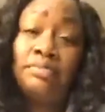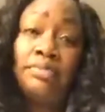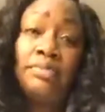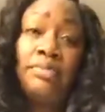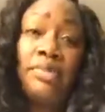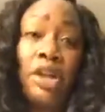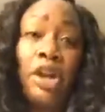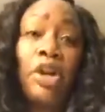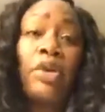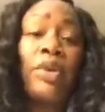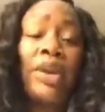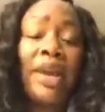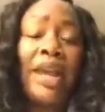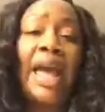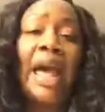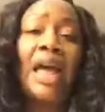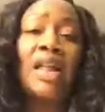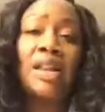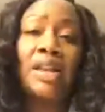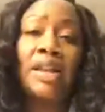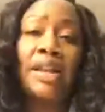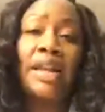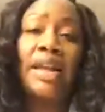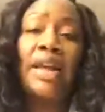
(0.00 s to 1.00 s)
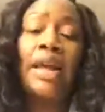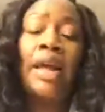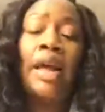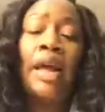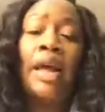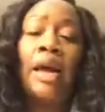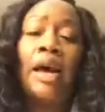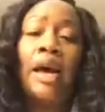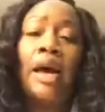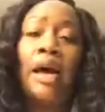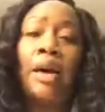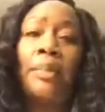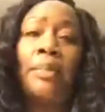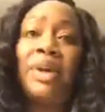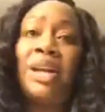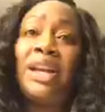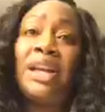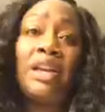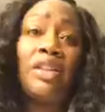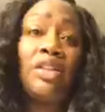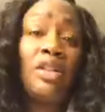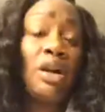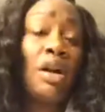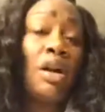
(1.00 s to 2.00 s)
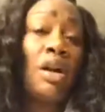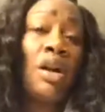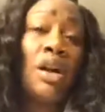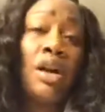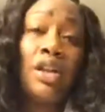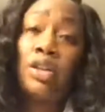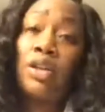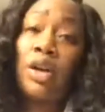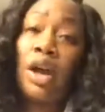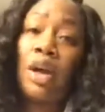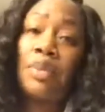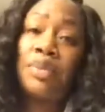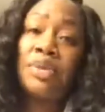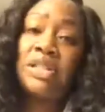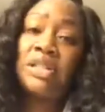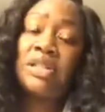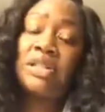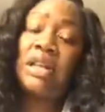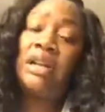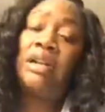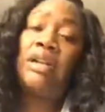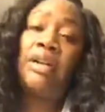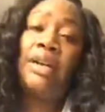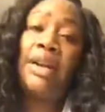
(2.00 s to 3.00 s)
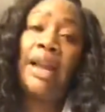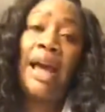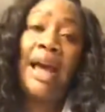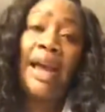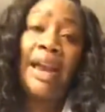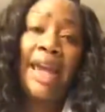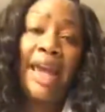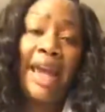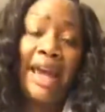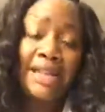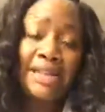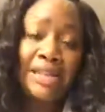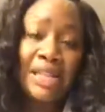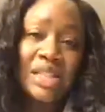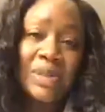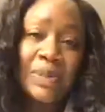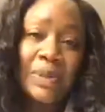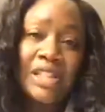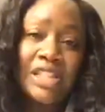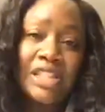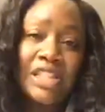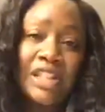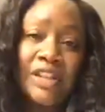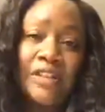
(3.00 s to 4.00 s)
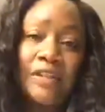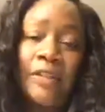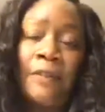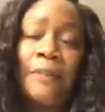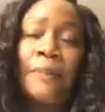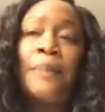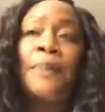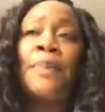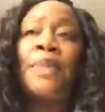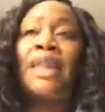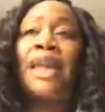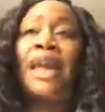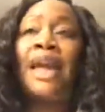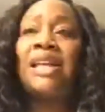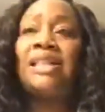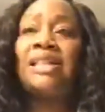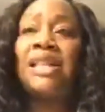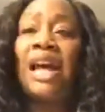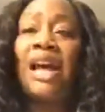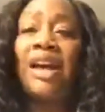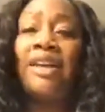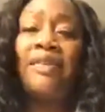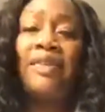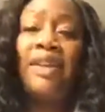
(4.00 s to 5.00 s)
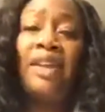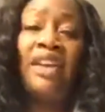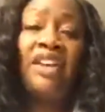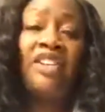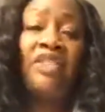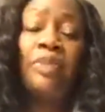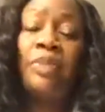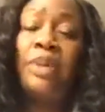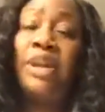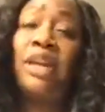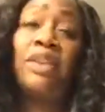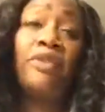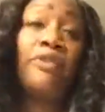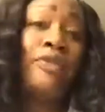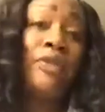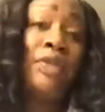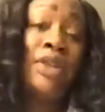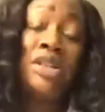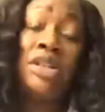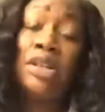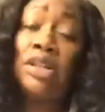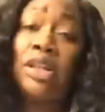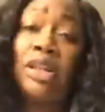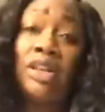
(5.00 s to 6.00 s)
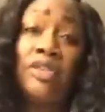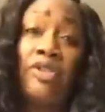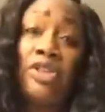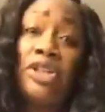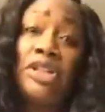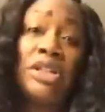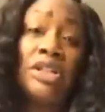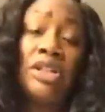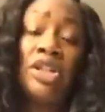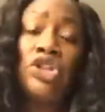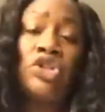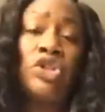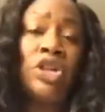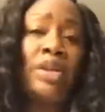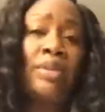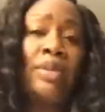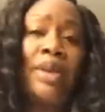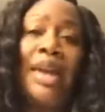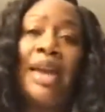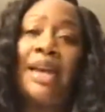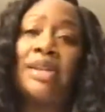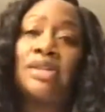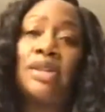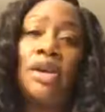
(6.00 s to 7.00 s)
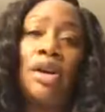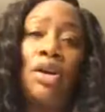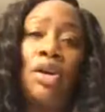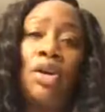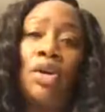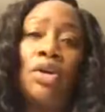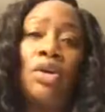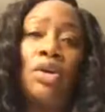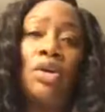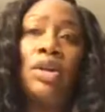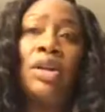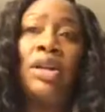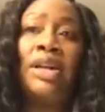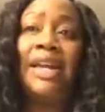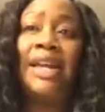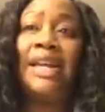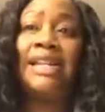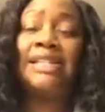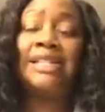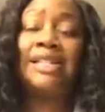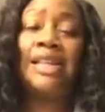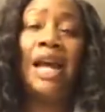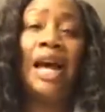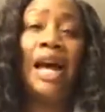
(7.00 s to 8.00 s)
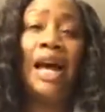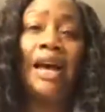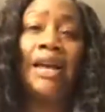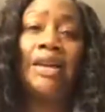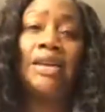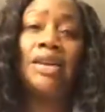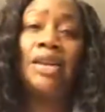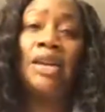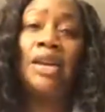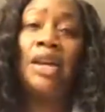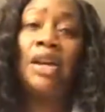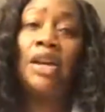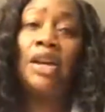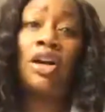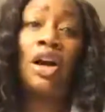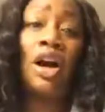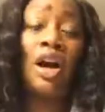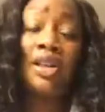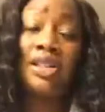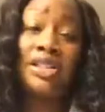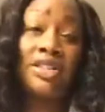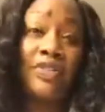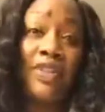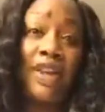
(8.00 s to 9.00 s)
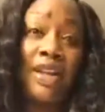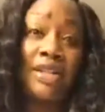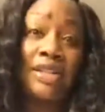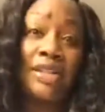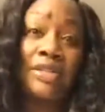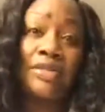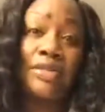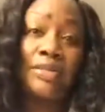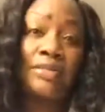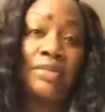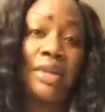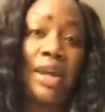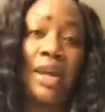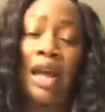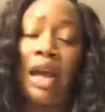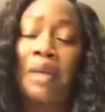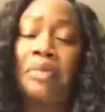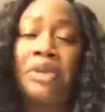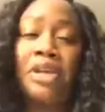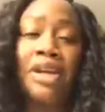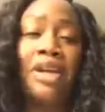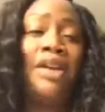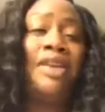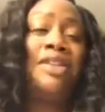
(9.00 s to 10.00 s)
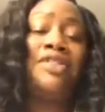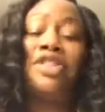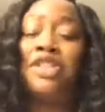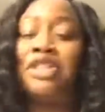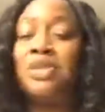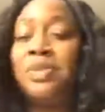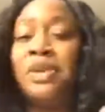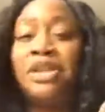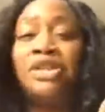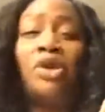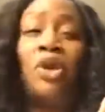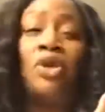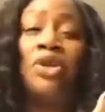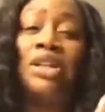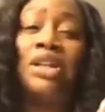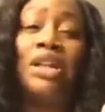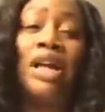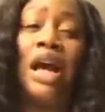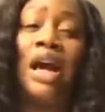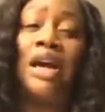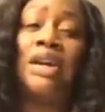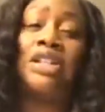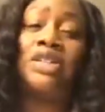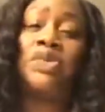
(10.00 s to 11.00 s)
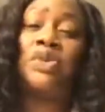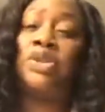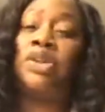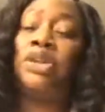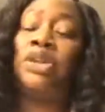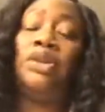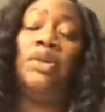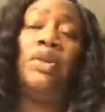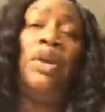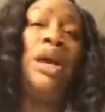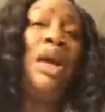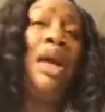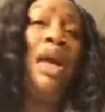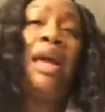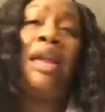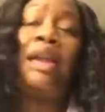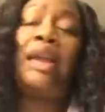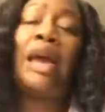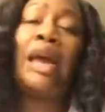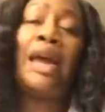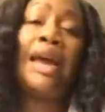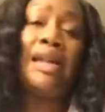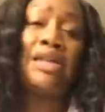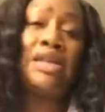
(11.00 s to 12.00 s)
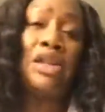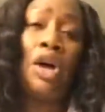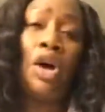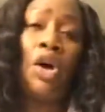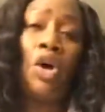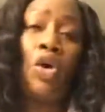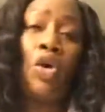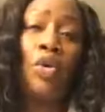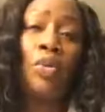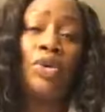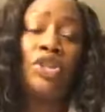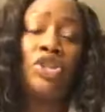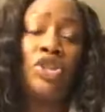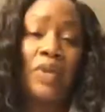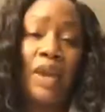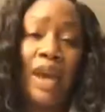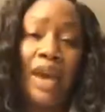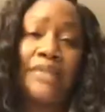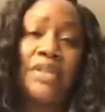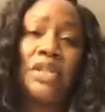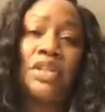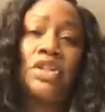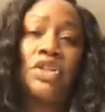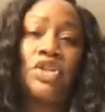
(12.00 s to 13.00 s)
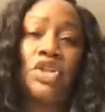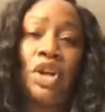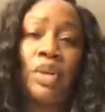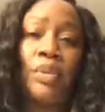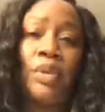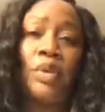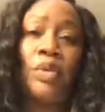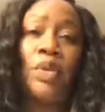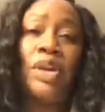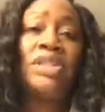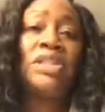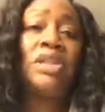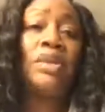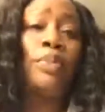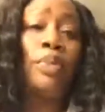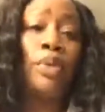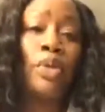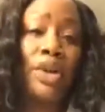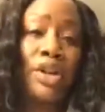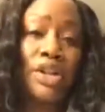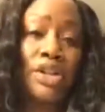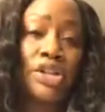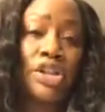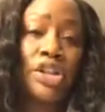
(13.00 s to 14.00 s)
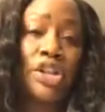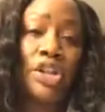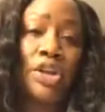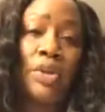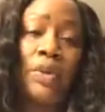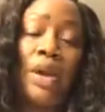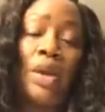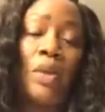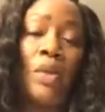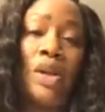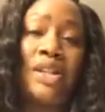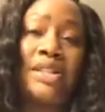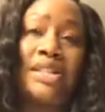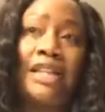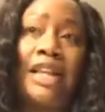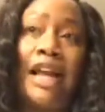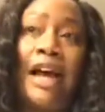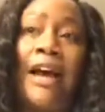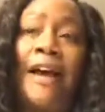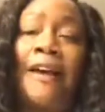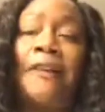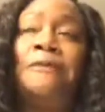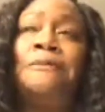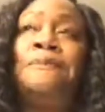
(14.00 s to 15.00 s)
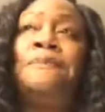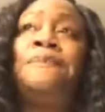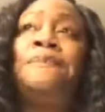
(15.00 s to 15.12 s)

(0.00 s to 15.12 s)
their reality. But again, there are other options that are not as expensive as IVF, but infertility treatment as a whole is not cost effective. Like, I'm just be totally honest with you, not as a whole, but you have to determine what's important to you and what's not.